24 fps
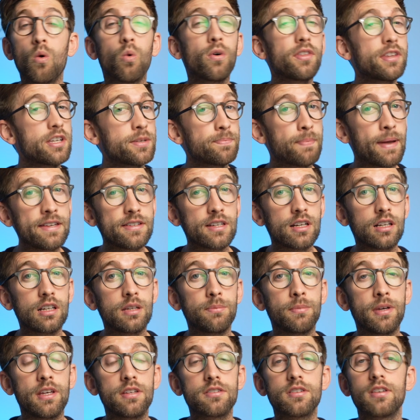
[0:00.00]
What this basically
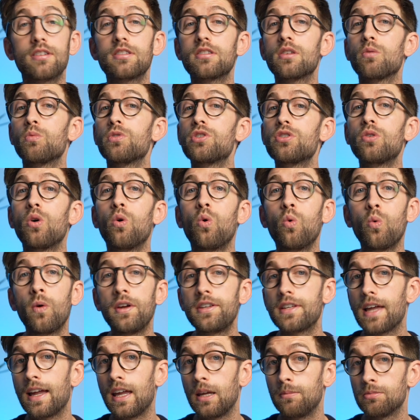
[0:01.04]
means is that we should
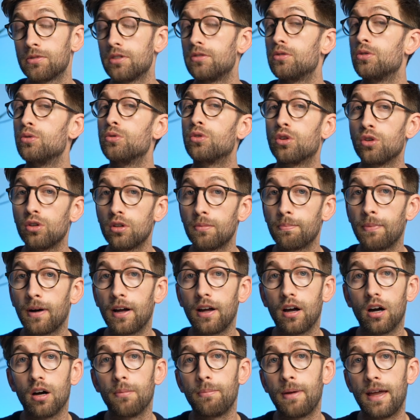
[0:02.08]
always aim to do good
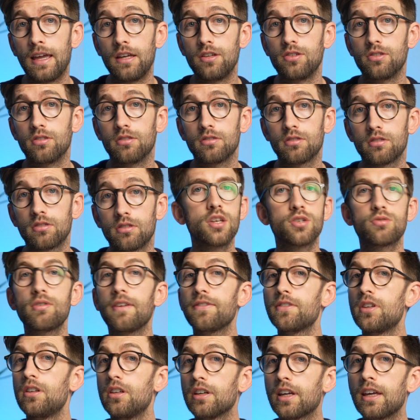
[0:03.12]
by our patients. So
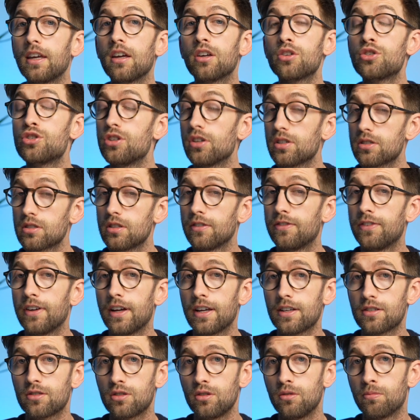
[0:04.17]
after looking at just the
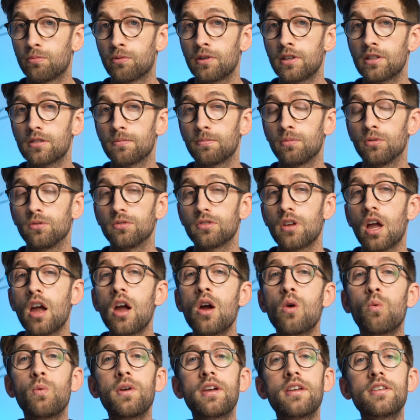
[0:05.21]
first two principles,
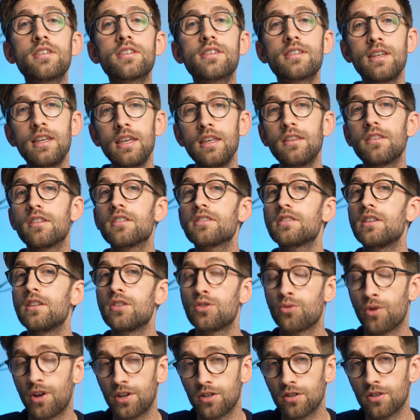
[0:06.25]
we can see that
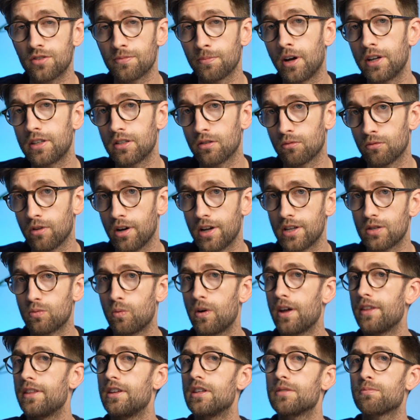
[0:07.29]
situations might arise
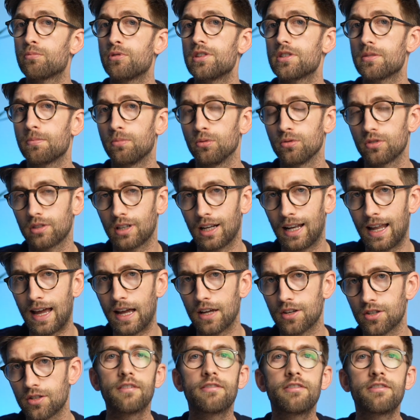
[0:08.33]
where these principles clash.